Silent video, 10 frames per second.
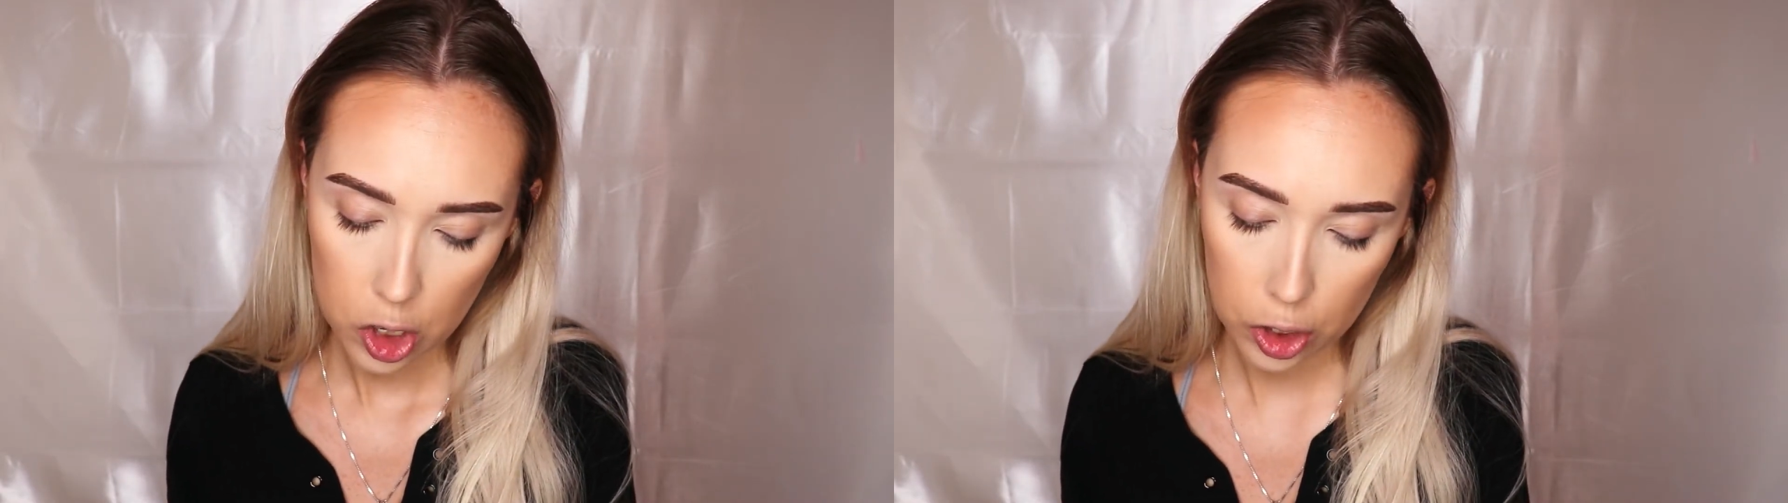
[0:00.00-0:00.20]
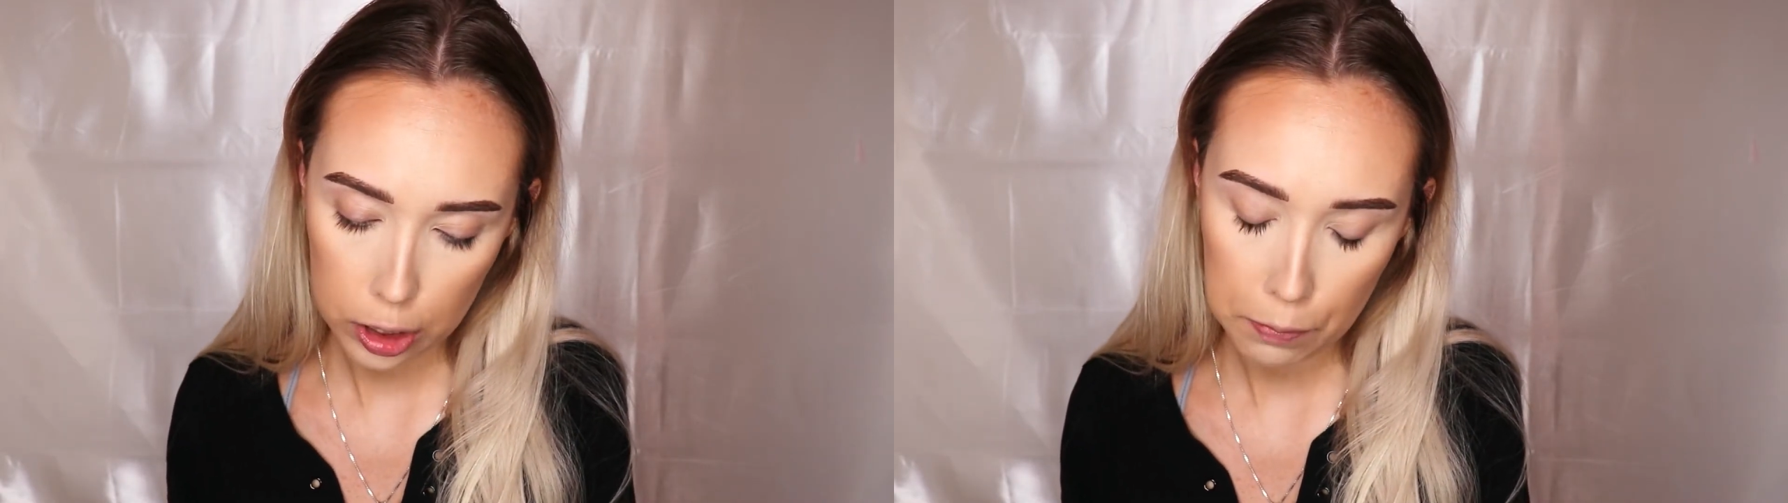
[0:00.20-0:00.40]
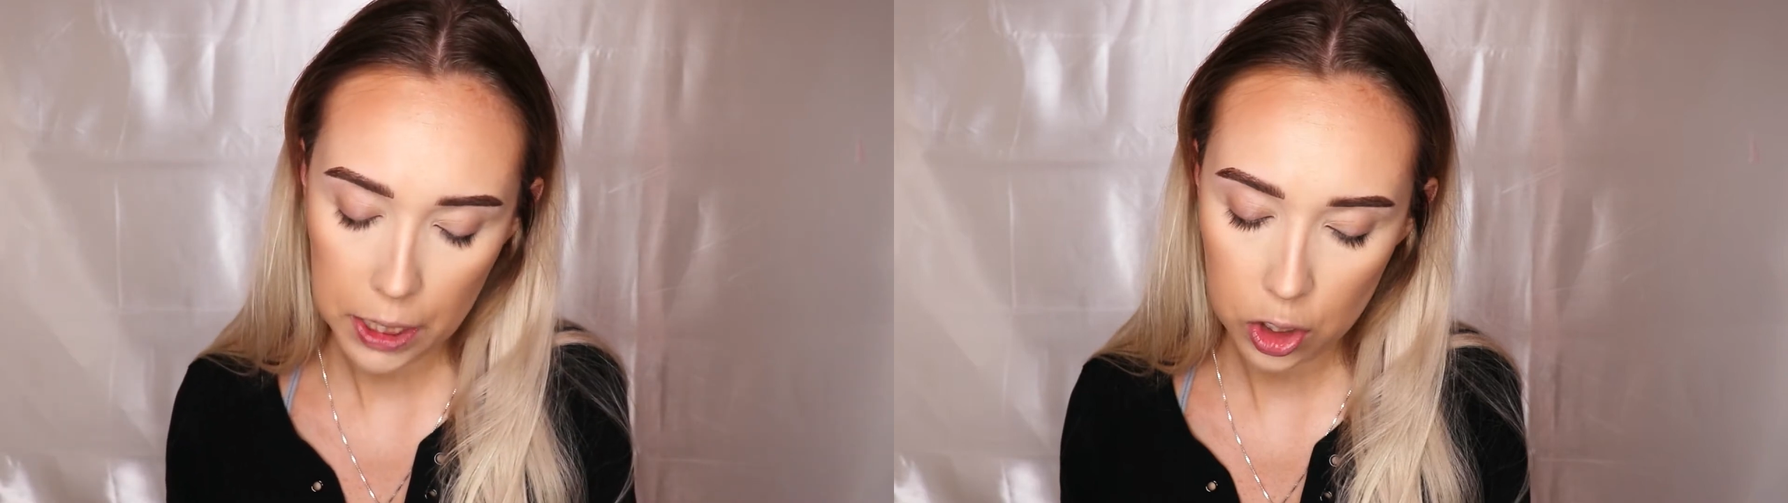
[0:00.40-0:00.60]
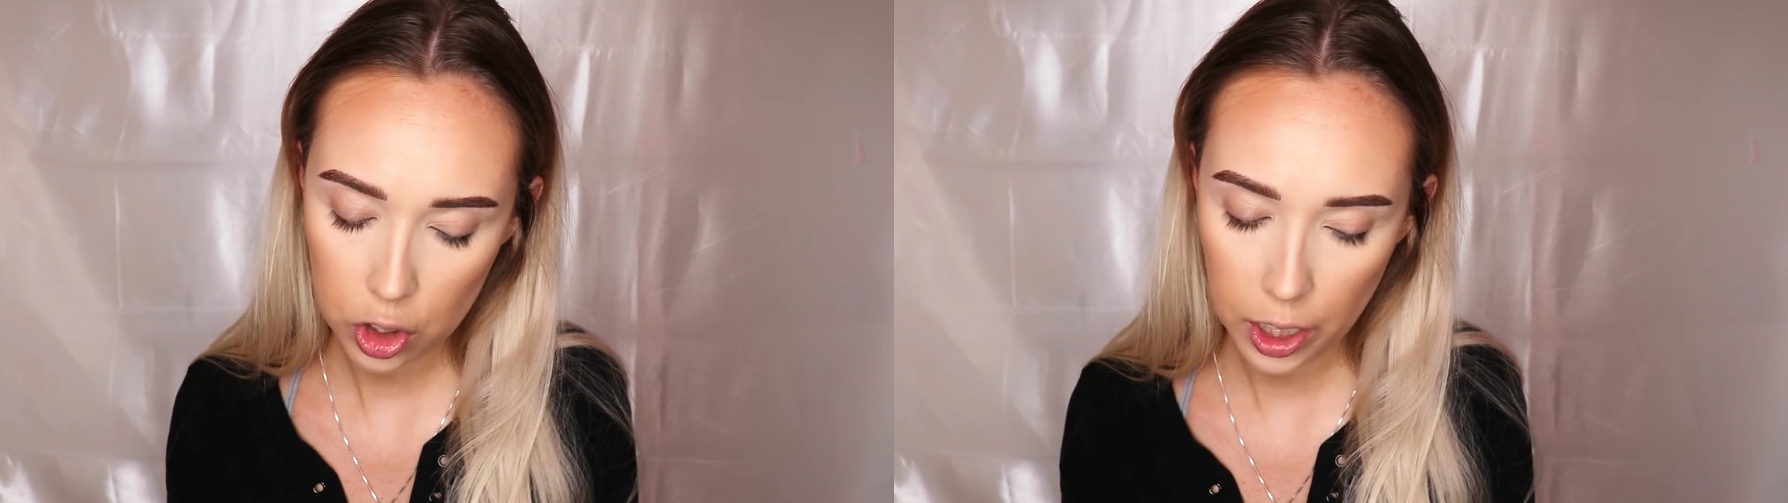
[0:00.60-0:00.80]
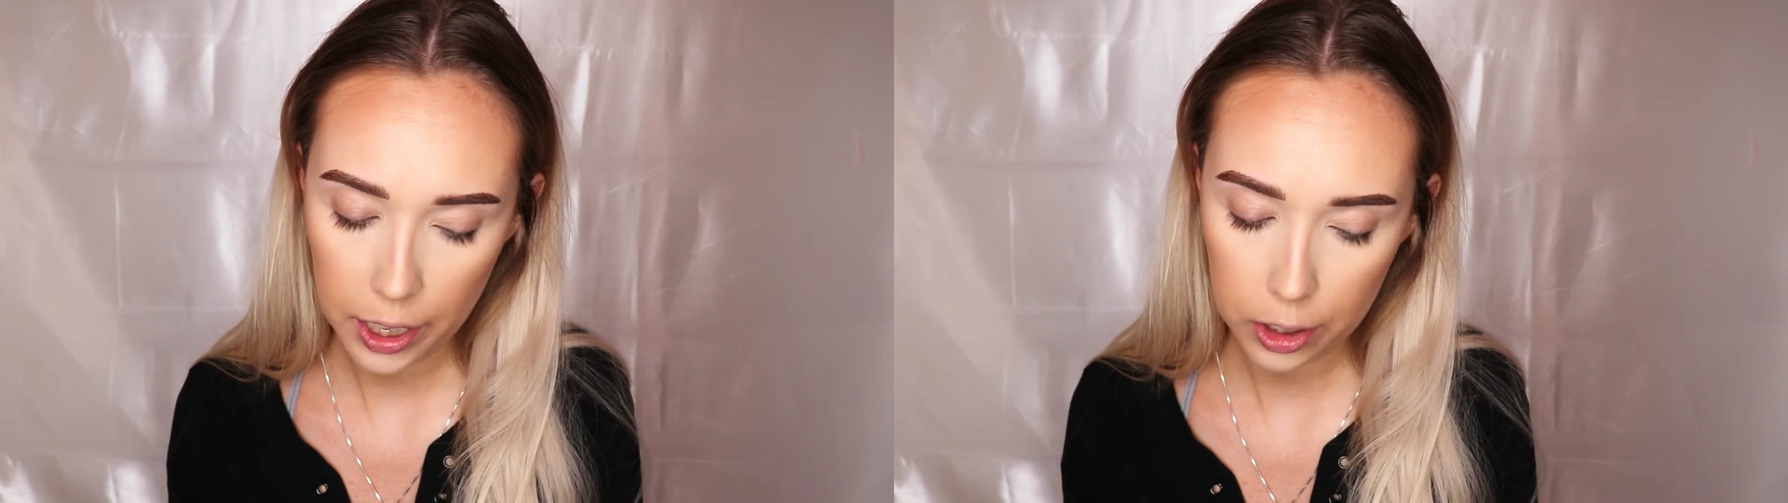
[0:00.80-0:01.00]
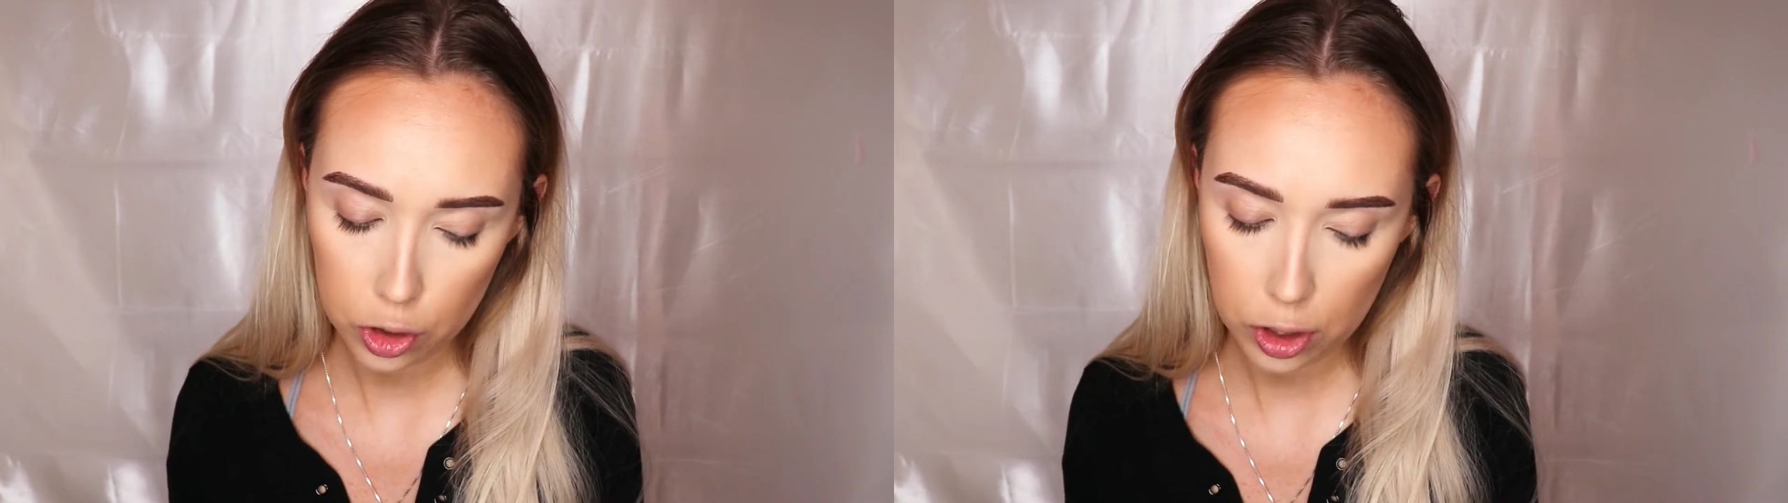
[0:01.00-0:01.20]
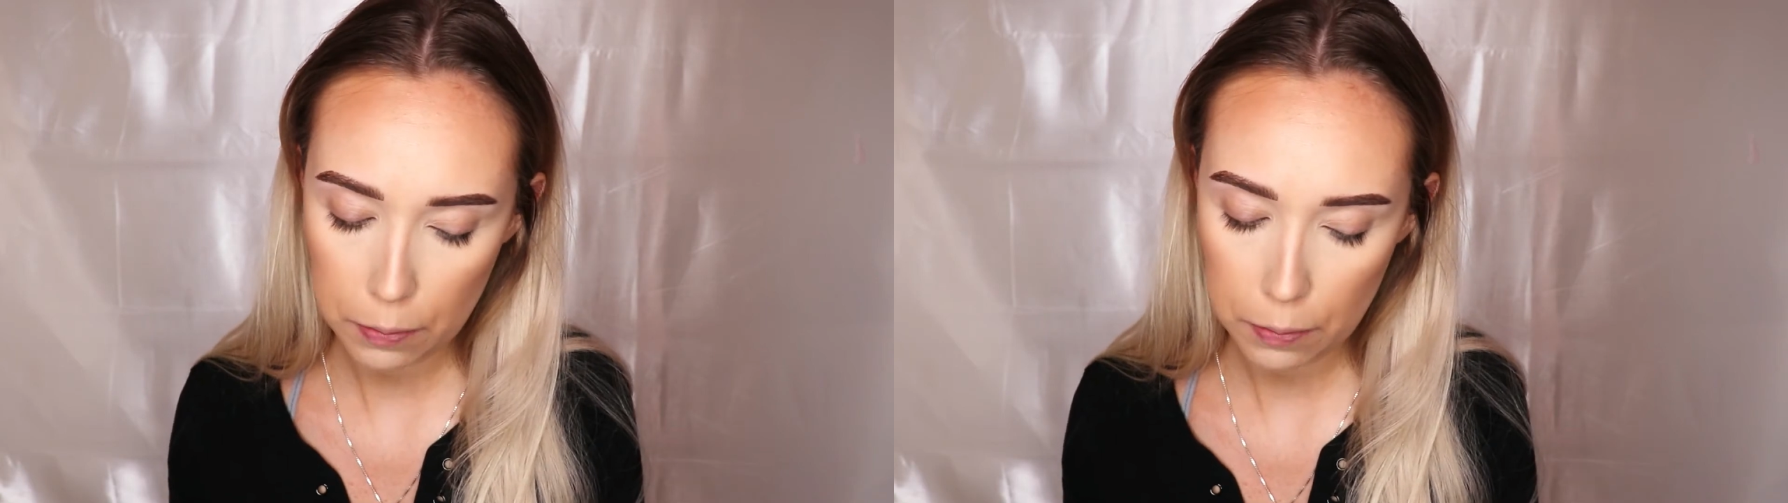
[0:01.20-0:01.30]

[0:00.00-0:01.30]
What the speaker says: Just a Pinch and Extra